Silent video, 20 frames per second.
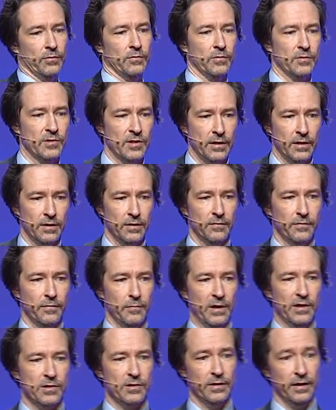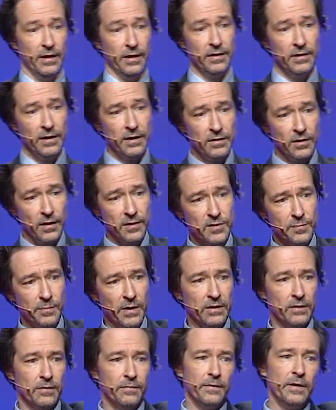send that information there. And then the
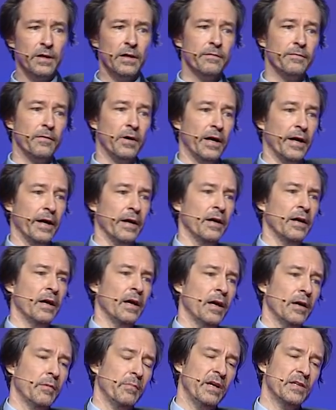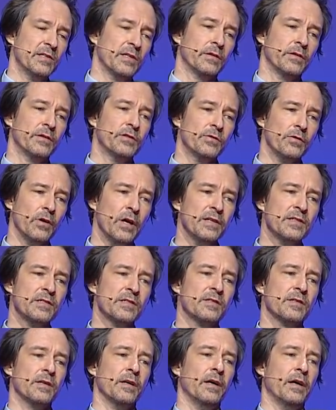inspector verifier basically
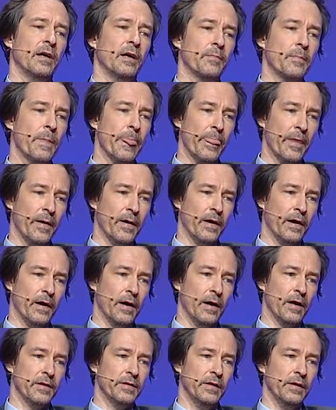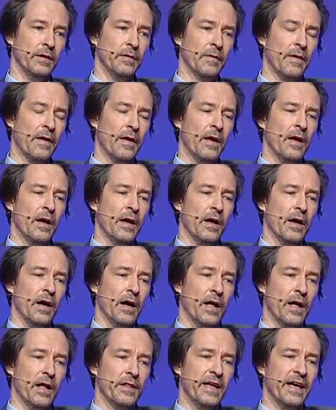trusts
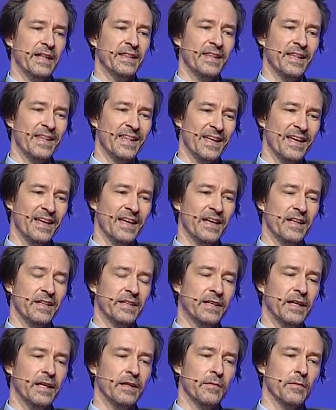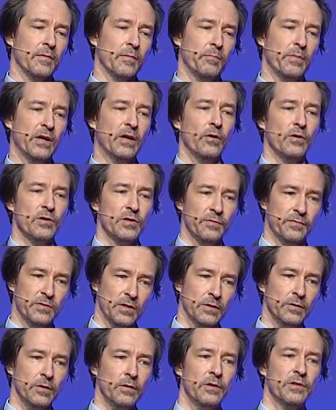that because of
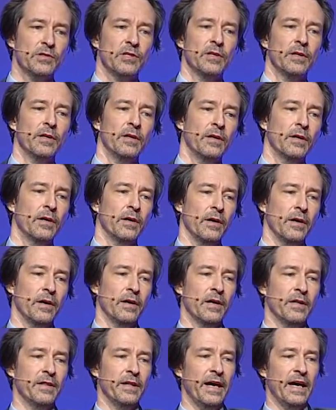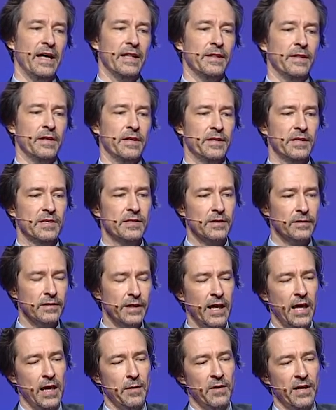technology, that this
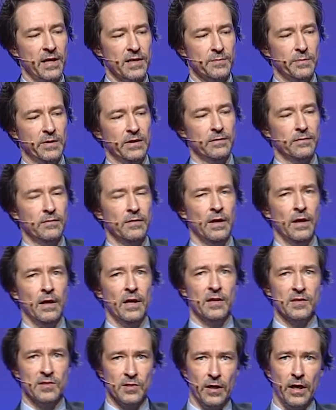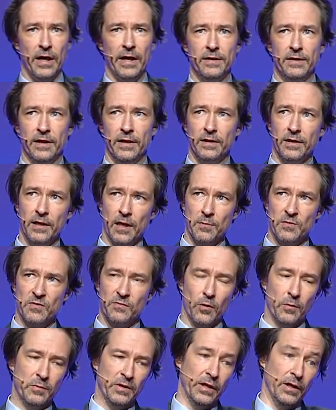claim has been signed and comes
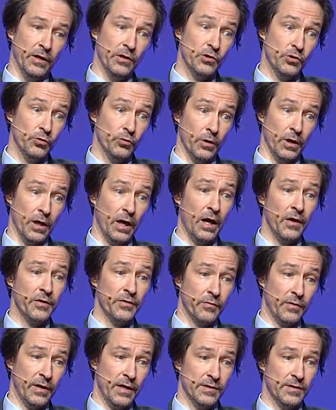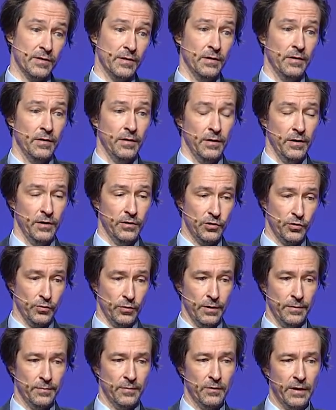from the issuer, authorized
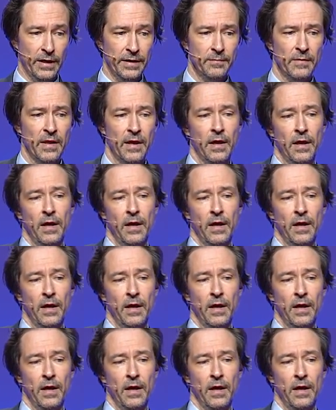issuer, right?